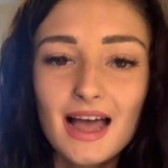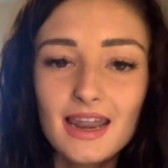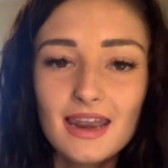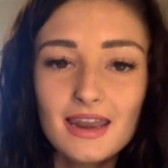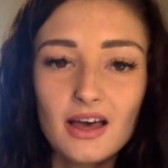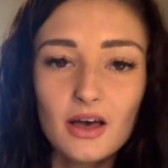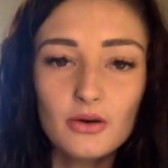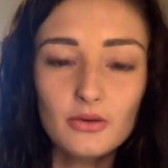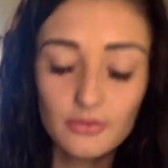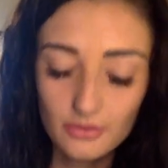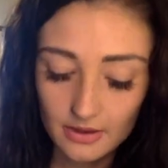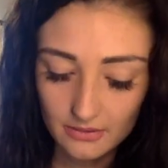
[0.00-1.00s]

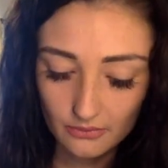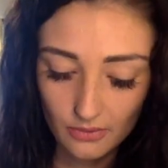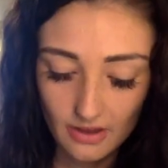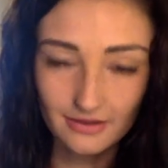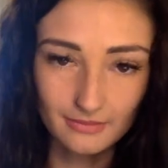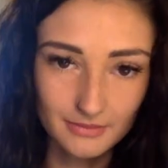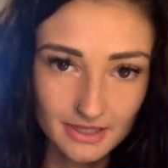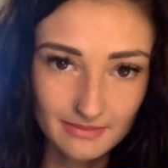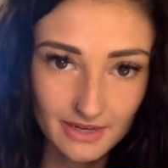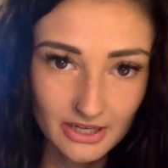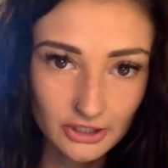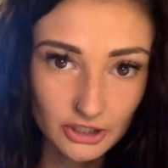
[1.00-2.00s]
Hello and welcome to
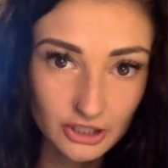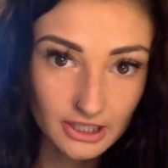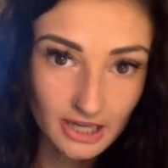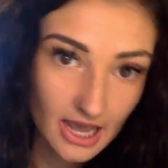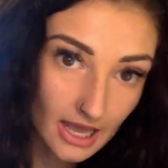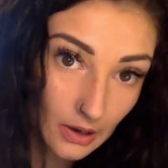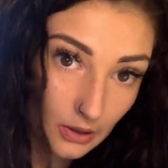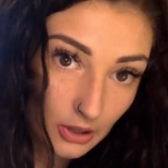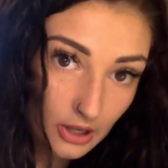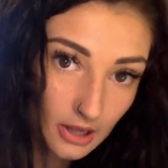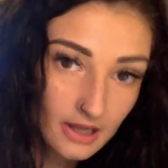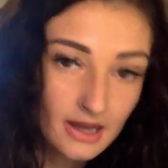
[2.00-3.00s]
my channel.